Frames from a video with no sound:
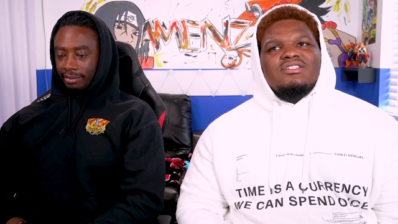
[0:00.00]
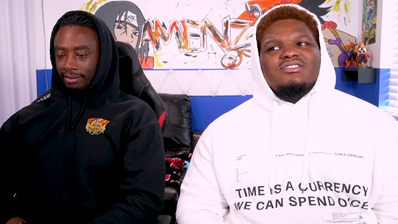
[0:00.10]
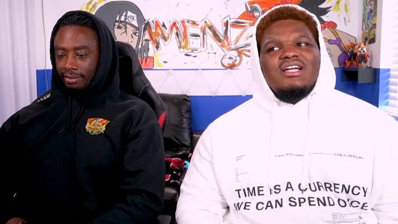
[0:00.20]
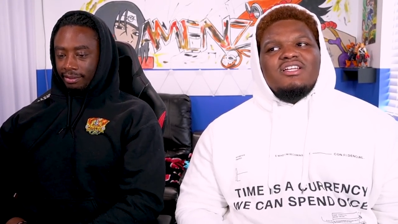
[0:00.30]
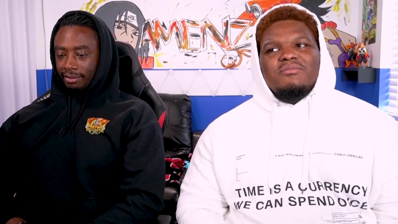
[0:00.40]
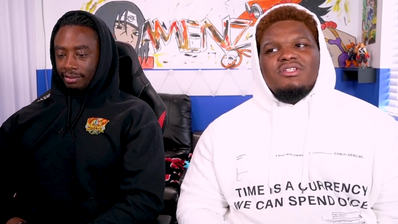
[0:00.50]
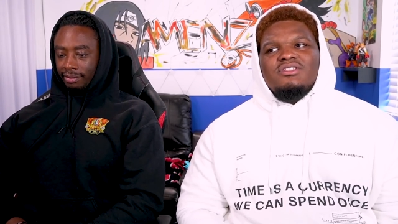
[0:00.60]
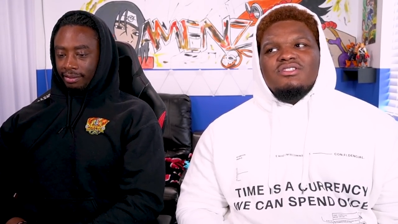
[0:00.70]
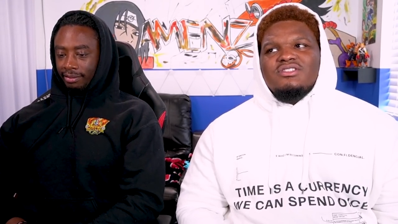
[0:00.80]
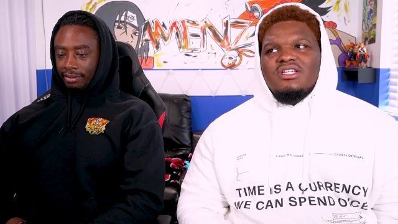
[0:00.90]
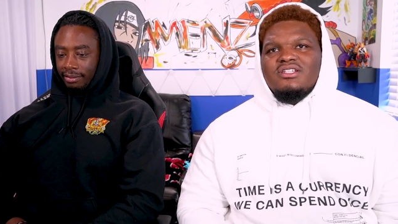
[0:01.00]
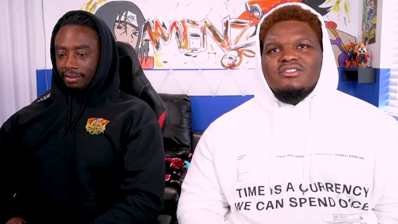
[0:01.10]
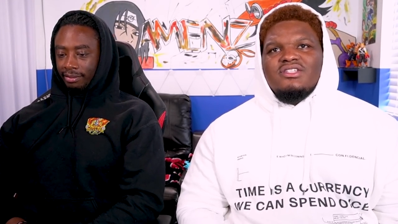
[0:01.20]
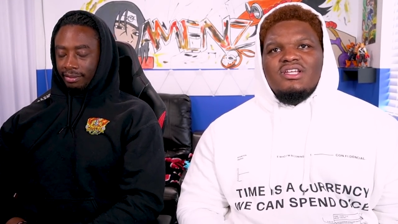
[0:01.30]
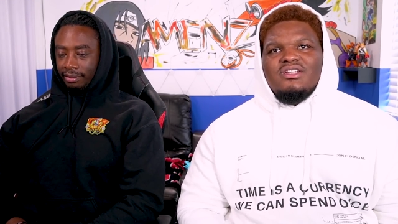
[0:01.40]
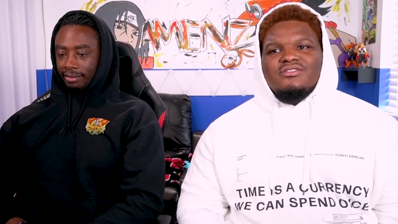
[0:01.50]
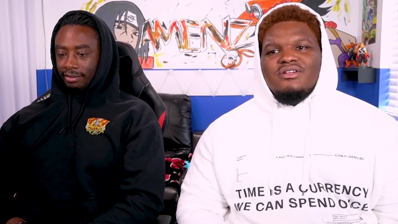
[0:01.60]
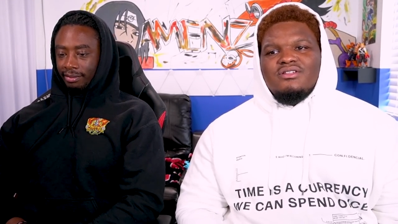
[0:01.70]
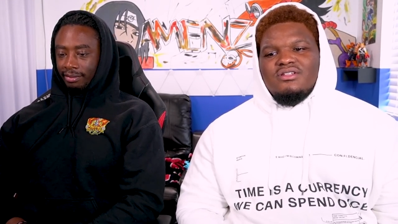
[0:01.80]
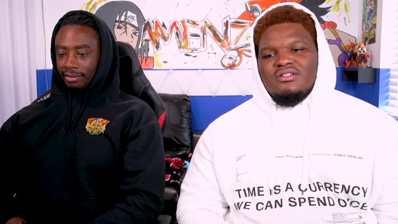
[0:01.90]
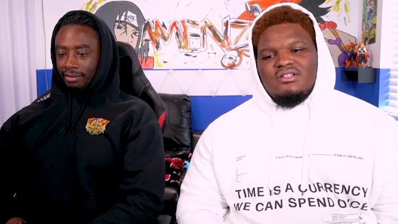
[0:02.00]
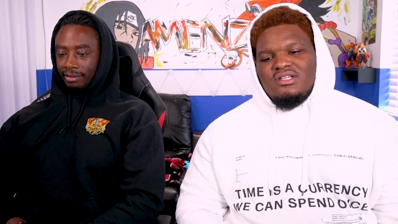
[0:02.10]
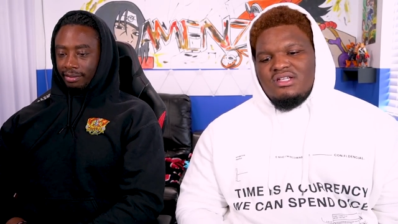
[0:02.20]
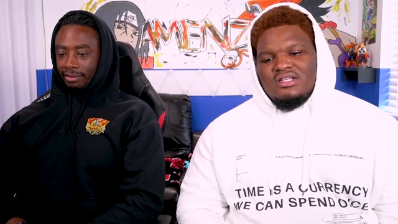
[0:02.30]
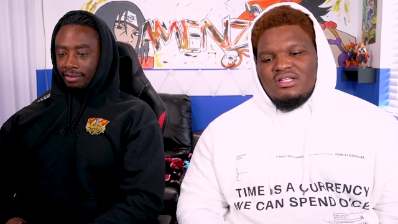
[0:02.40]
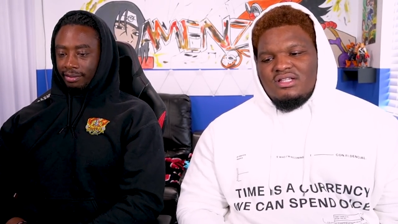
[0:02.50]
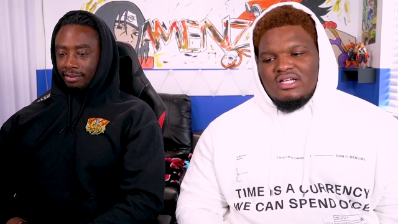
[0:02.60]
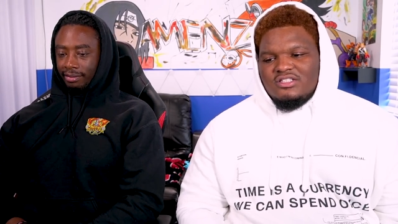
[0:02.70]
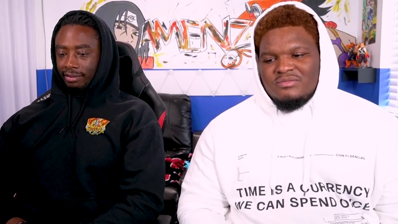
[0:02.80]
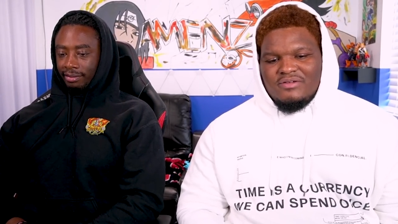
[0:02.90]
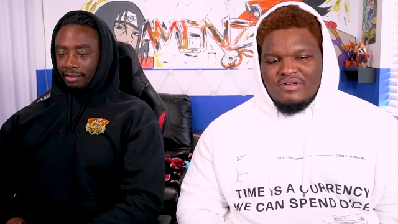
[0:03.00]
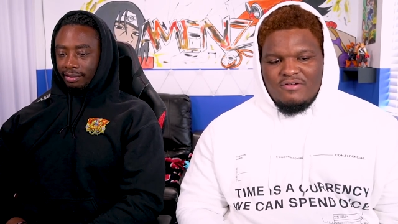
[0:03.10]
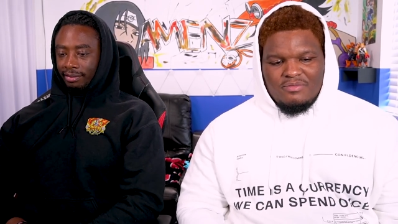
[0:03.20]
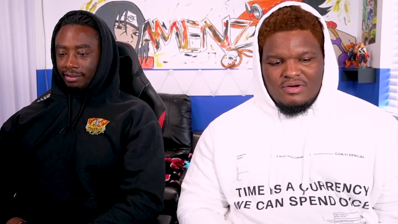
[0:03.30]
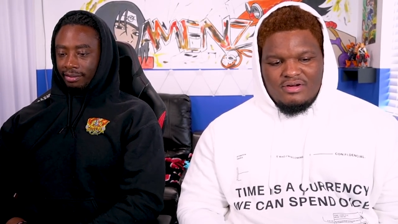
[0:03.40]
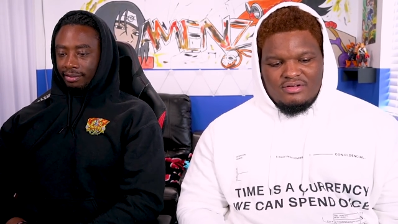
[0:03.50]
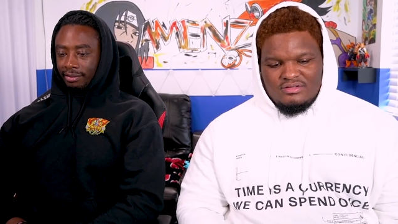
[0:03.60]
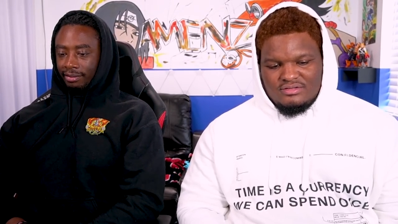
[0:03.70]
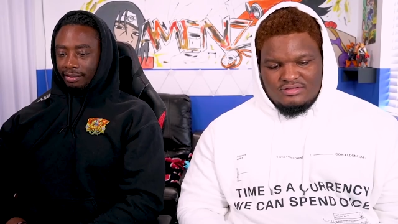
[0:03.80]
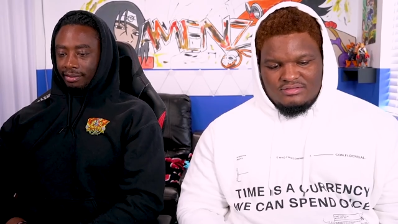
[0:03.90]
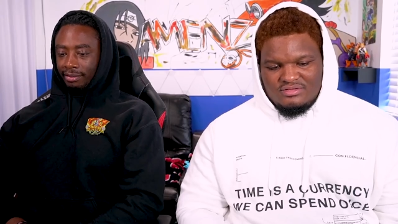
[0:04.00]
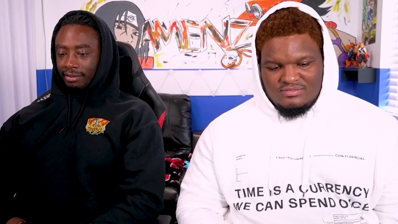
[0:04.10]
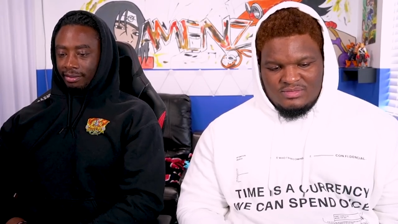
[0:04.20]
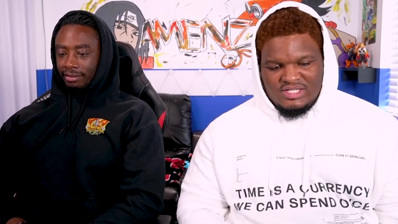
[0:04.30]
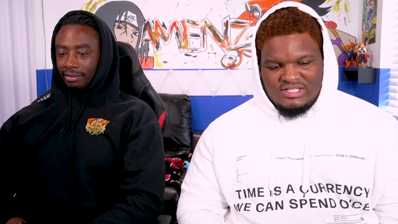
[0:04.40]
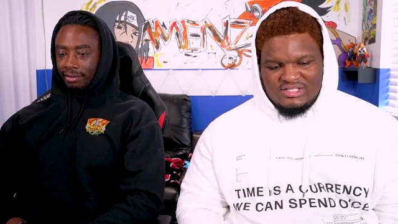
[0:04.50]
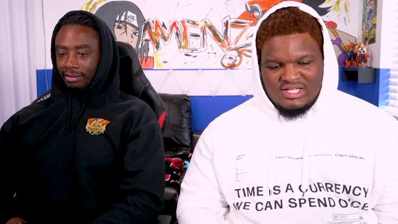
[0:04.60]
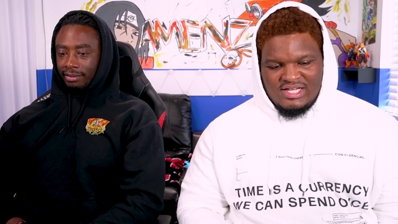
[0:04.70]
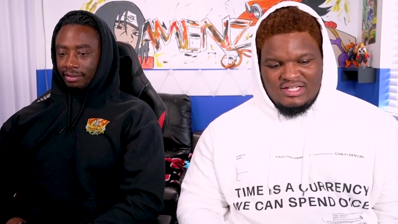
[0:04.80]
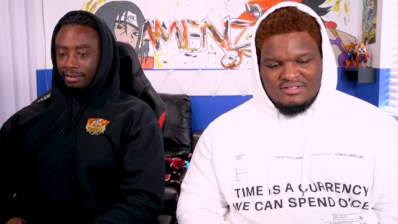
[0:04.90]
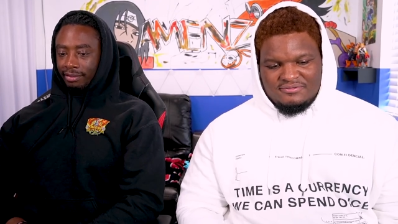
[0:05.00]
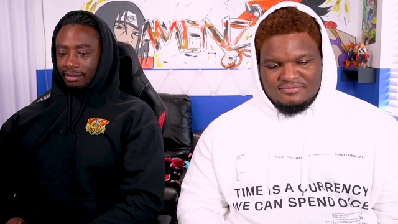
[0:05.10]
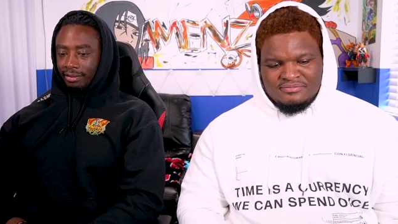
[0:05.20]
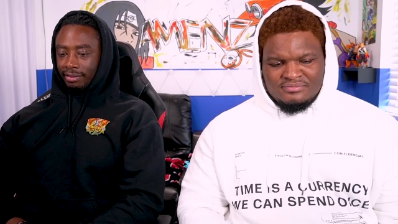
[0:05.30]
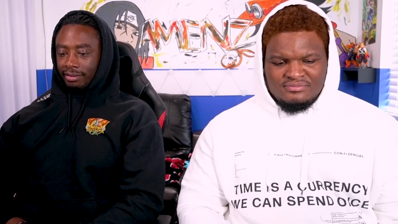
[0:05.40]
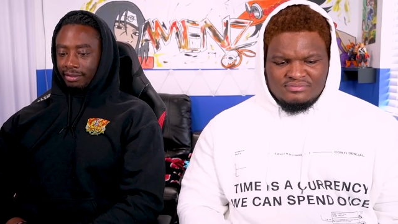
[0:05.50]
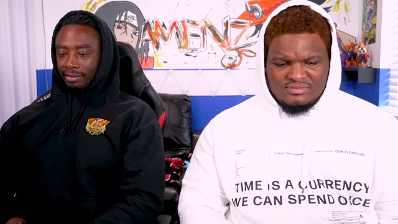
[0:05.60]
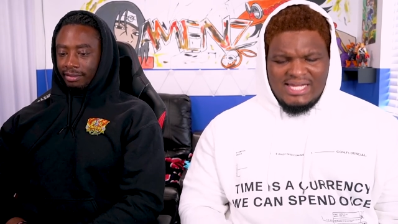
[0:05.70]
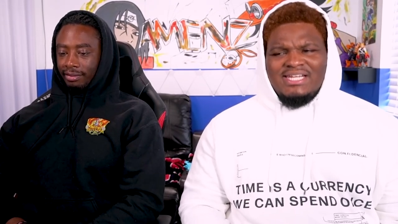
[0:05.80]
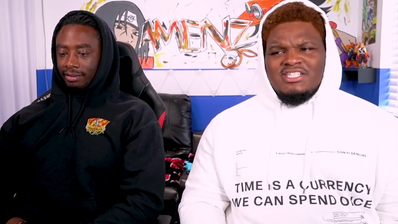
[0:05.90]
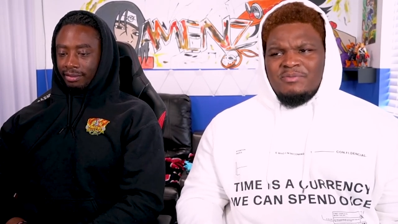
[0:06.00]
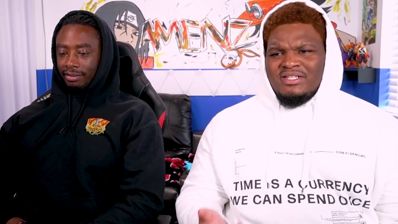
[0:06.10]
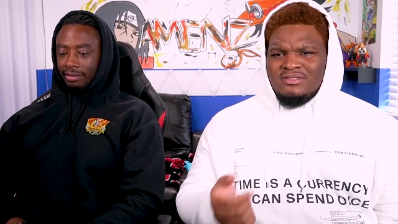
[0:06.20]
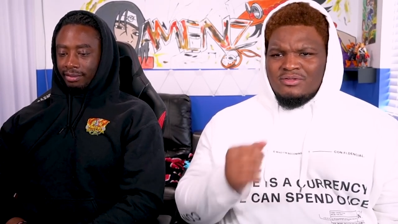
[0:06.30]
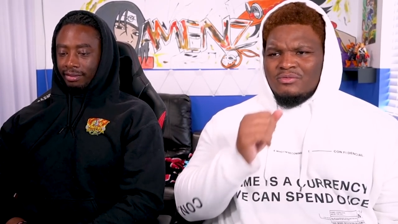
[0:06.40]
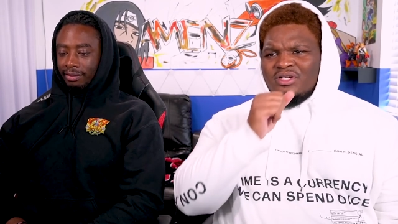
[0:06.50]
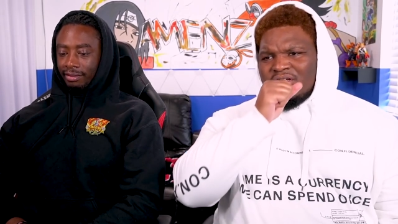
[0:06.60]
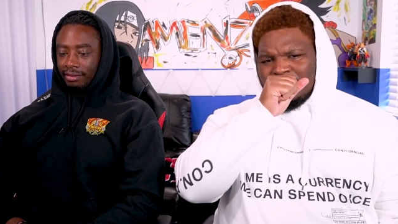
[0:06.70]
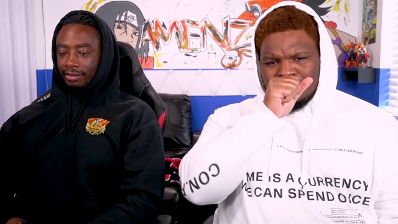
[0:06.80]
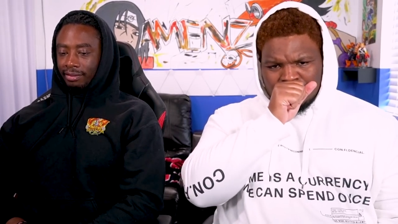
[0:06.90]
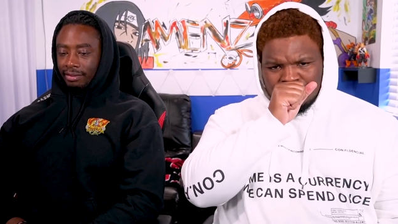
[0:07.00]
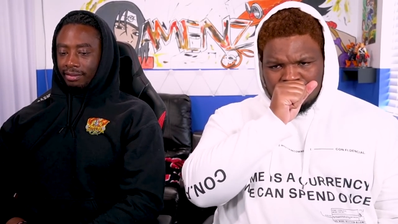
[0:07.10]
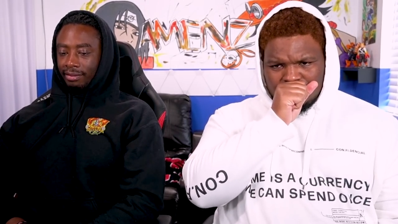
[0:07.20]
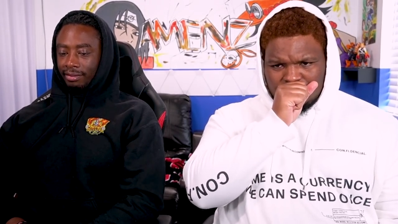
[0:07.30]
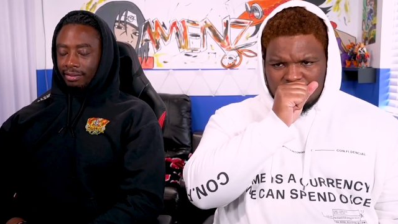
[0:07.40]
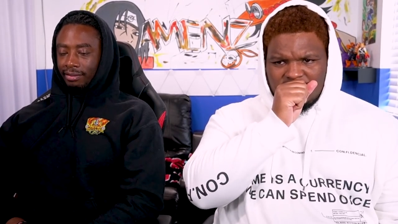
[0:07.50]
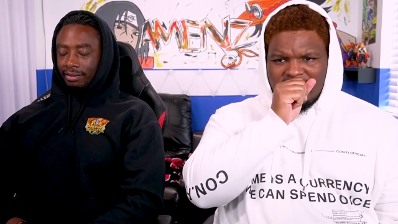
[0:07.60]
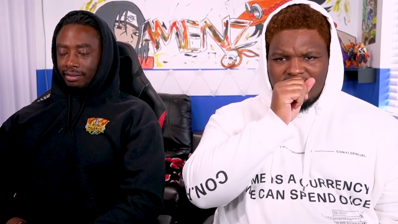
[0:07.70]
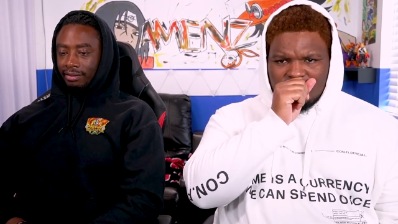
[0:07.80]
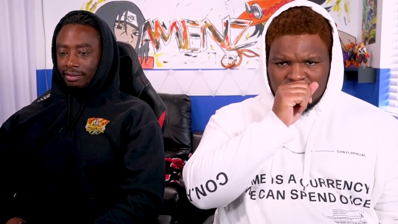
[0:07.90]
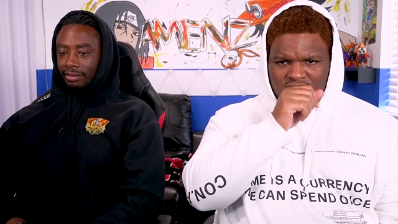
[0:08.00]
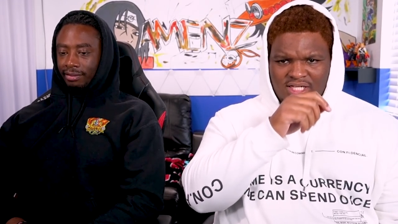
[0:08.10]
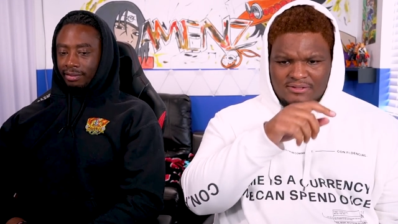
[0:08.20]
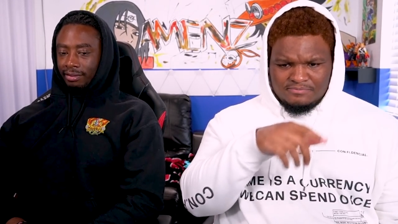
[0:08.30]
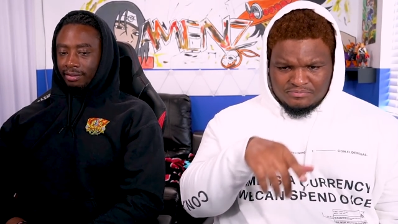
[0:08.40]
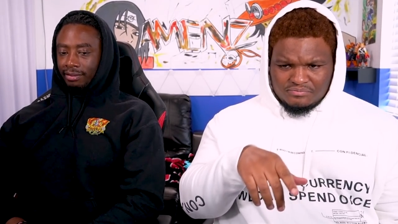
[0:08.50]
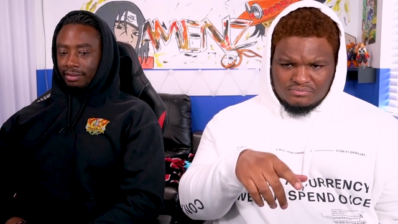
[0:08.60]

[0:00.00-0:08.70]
Speaker 1: just Takemichi just taking a stance right there. That was my favorite part, because it's like I didn't expect him to run to like to like